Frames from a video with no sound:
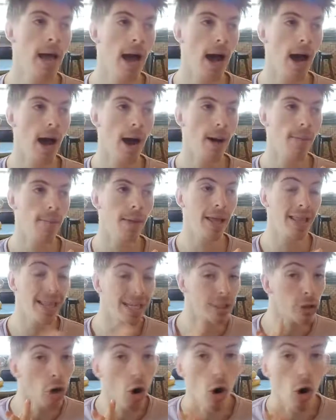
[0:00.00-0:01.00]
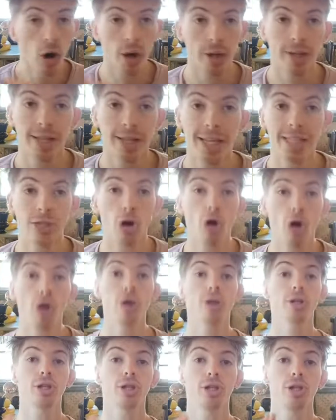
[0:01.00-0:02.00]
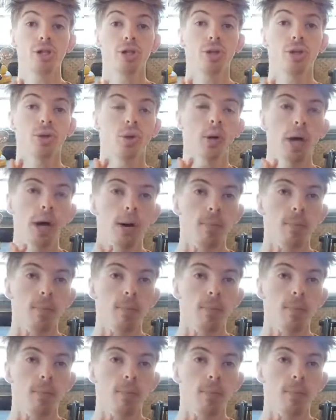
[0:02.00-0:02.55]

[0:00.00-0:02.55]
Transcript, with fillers: Um, and that's hard. That's hard to do,